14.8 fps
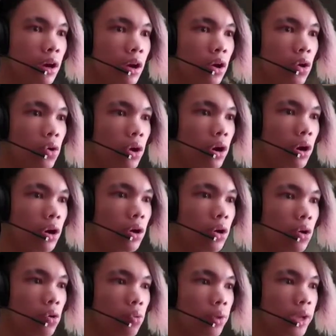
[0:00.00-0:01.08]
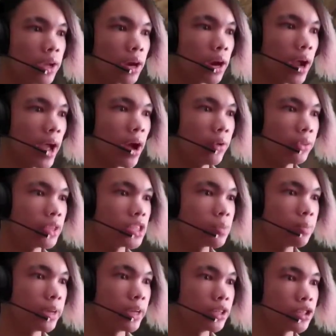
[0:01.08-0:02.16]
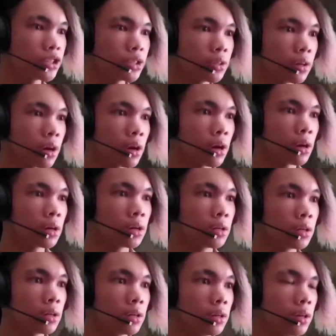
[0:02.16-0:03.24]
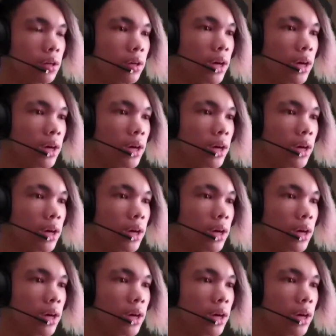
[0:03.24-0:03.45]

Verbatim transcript: Oh, oh, we are out this bitch. Jesus Christ!